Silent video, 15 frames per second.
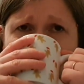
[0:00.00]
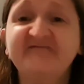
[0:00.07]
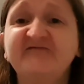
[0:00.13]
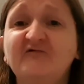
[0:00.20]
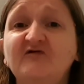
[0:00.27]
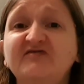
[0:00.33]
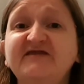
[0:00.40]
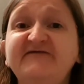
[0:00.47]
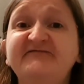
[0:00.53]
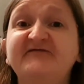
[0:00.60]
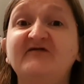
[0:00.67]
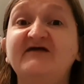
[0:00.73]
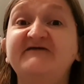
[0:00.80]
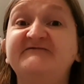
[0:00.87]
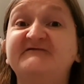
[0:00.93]
So at least the
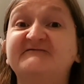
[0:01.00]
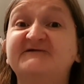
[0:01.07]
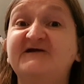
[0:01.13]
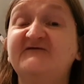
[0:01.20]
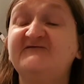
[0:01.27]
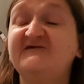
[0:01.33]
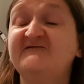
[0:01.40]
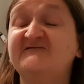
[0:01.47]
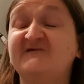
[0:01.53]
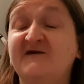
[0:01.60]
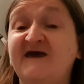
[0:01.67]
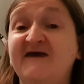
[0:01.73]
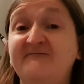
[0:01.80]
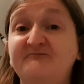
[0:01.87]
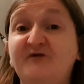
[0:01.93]
likes of Tracy's
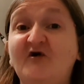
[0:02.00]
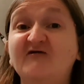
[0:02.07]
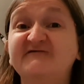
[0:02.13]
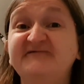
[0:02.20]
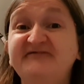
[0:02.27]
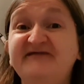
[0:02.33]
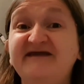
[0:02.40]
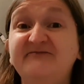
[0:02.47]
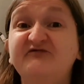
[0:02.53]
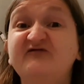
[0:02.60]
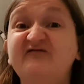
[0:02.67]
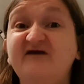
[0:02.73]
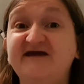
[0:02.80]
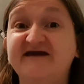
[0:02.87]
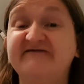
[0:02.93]
Boxing Day
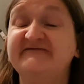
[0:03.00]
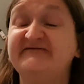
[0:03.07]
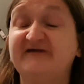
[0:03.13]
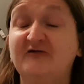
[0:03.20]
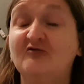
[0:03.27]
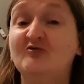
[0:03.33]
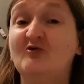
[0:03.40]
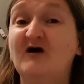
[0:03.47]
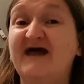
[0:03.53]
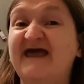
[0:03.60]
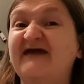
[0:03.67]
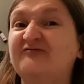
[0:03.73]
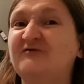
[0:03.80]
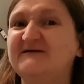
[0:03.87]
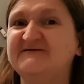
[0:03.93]
buffet can still go
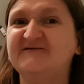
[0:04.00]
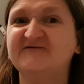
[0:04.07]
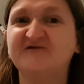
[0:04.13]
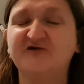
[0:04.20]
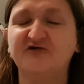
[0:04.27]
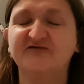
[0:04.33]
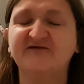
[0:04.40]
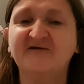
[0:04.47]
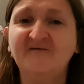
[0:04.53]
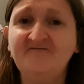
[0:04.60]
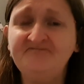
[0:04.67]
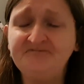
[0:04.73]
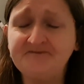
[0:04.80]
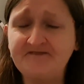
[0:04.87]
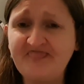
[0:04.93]
ahead, which is good,
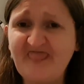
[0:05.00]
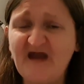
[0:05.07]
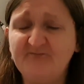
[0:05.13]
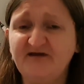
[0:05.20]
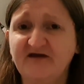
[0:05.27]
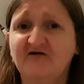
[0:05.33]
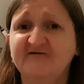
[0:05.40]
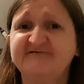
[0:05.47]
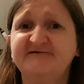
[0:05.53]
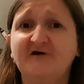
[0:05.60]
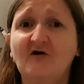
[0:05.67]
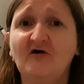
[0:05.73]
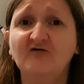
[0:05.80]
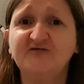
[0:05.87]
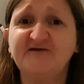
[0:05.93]
because she
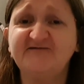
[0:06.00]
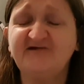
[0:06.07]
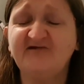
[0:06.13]
got all the